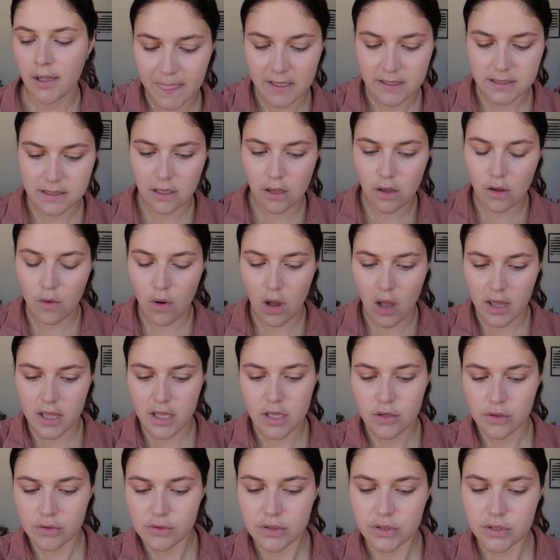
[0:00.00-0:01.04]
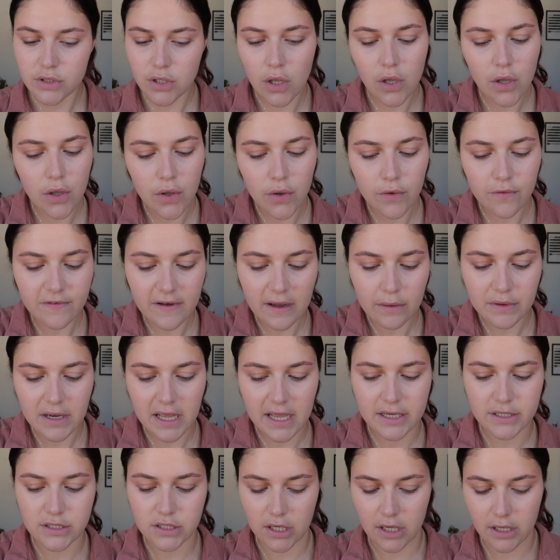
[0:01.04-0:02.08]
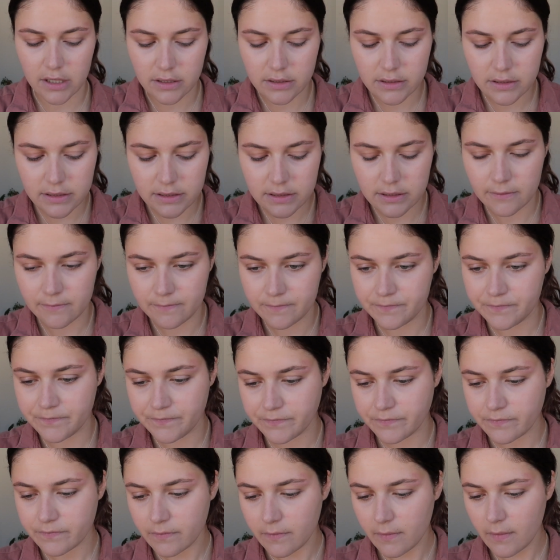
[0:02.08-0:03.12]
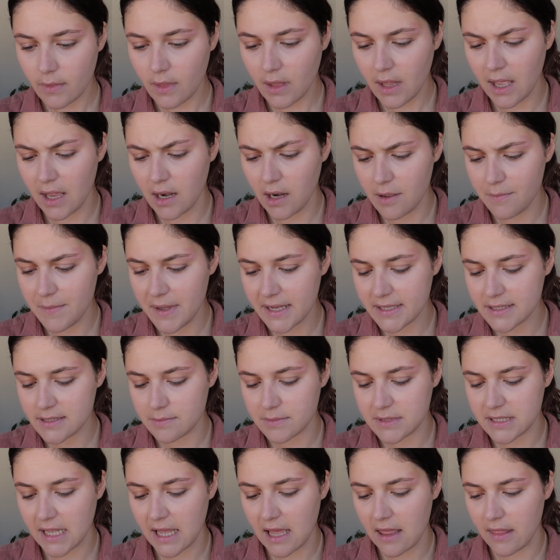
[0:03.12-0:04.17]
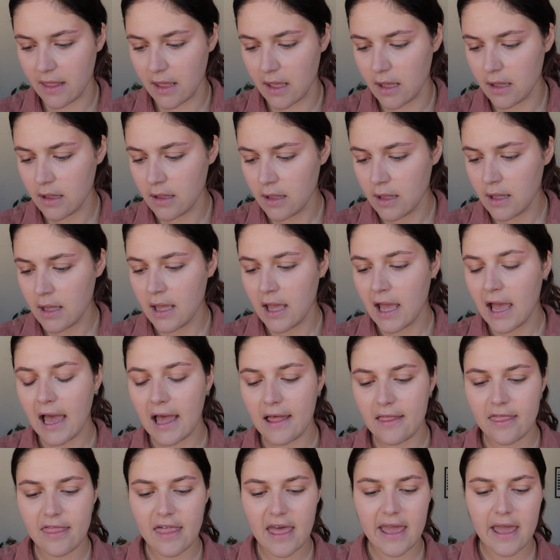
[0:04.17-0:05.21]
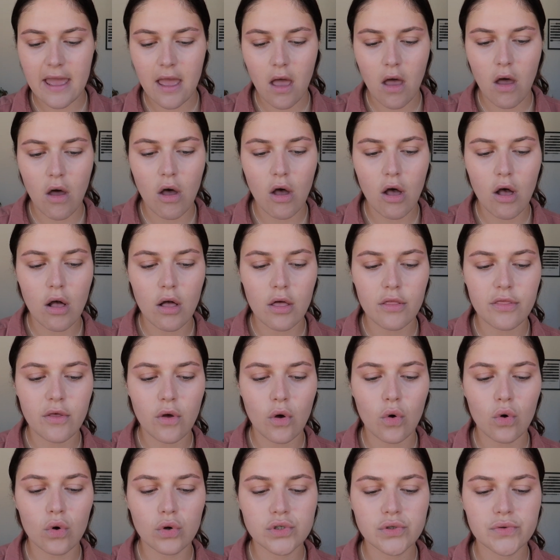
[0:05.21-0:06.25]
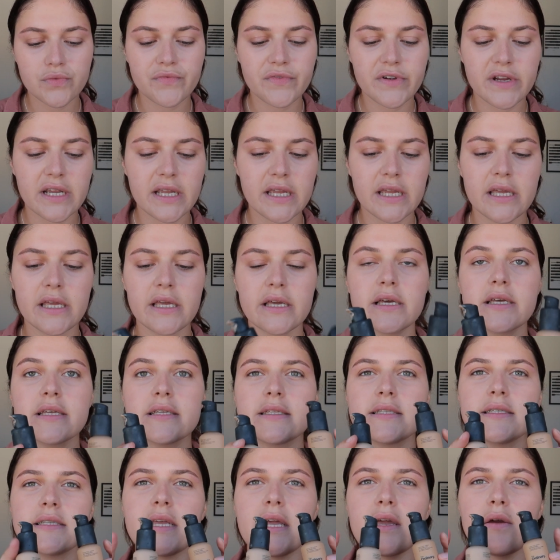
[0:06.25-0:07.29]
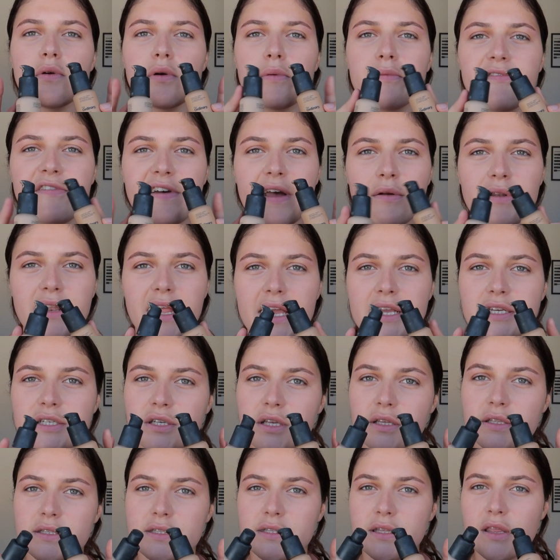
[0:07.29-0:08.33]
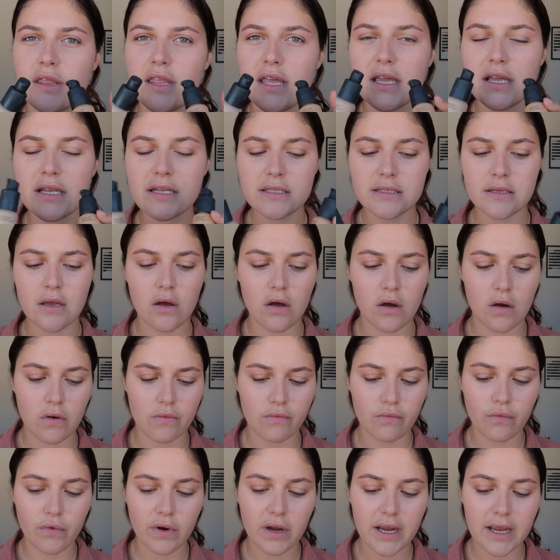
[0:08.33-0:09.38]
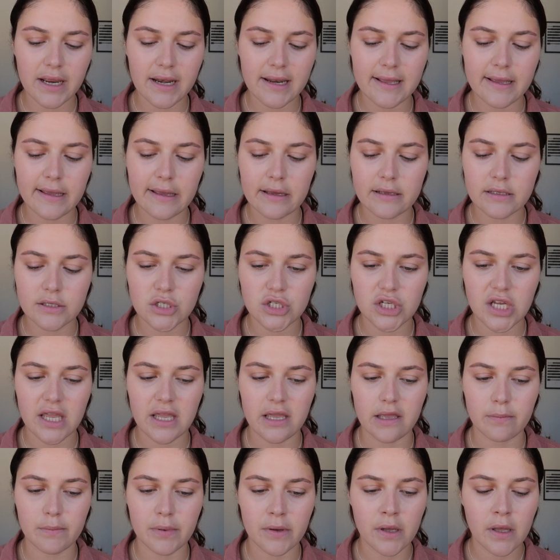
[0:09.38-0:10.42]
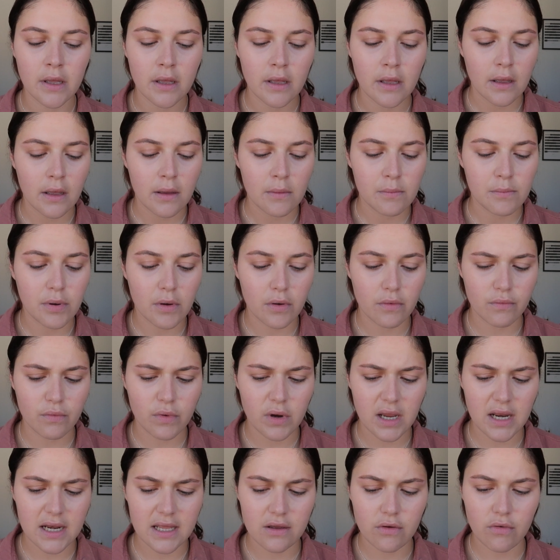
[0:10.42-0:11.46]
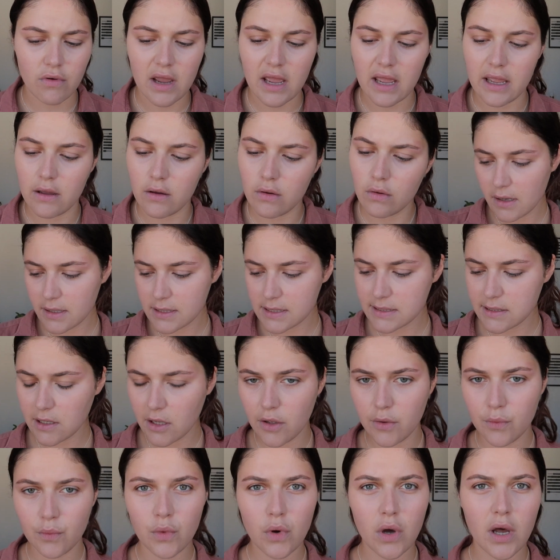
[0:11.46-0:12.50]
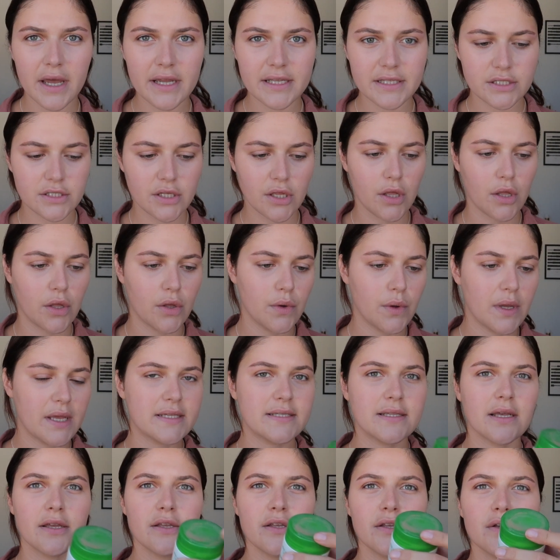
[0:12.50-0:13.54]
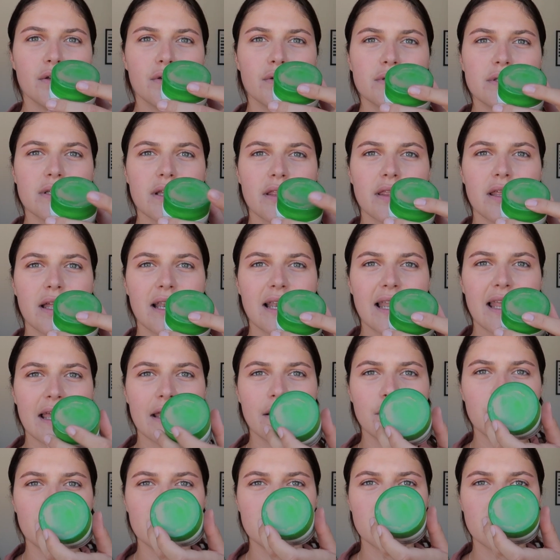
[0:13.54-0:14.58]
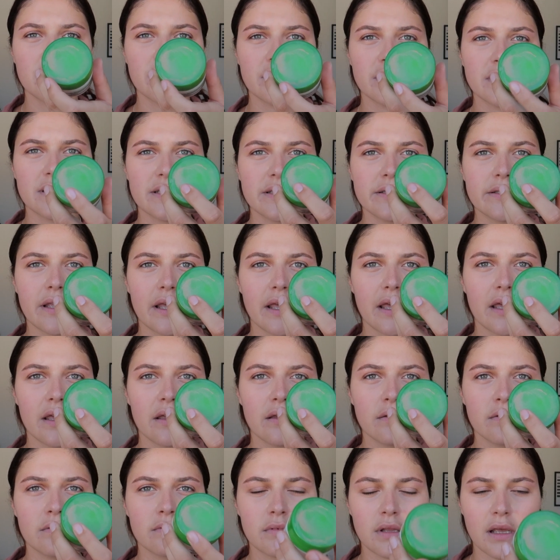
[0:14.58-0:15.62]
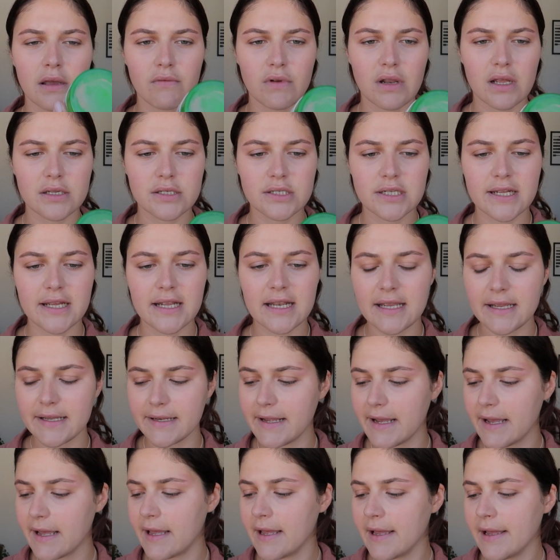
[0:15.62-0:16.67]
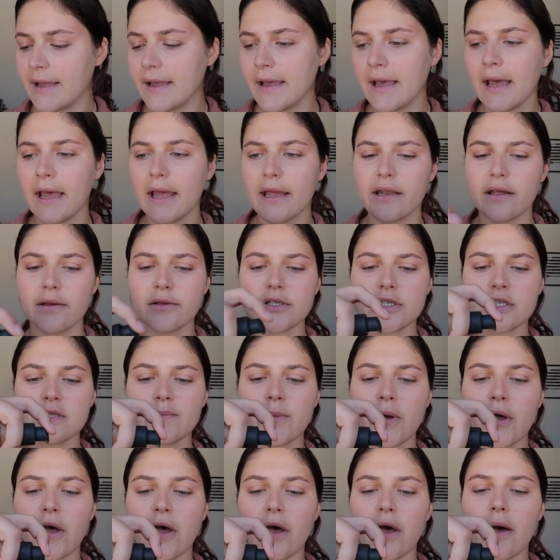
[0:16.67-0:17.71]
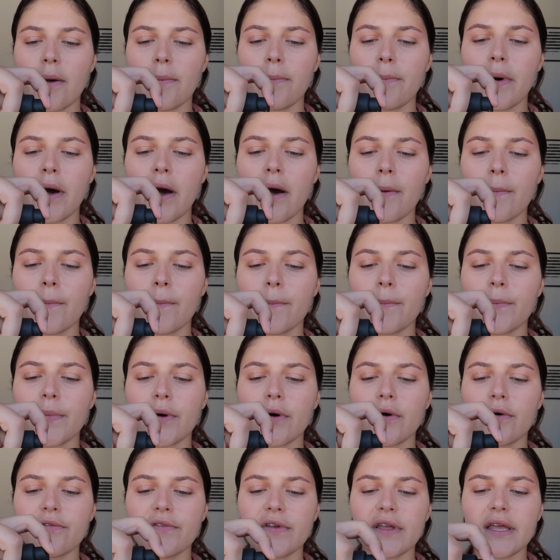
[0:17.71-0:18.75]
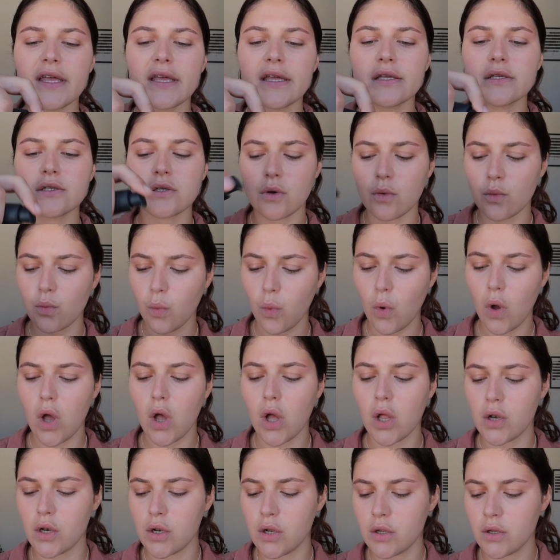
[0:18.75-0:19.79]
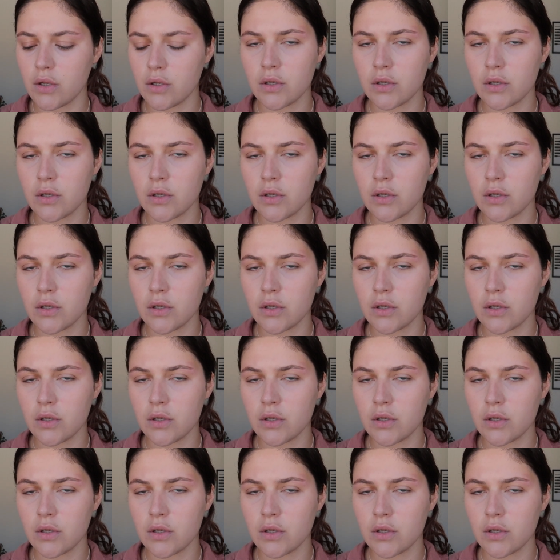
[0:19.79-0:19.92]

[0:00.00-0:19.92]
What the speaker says: So I use 2 foundations and I mix them together, and they are the Ordinary Serum foundations. So these are really cheap, but really great. So what I do is I use the lid, which you can see, I haven't actually cleaned it, and I just put a pump of each one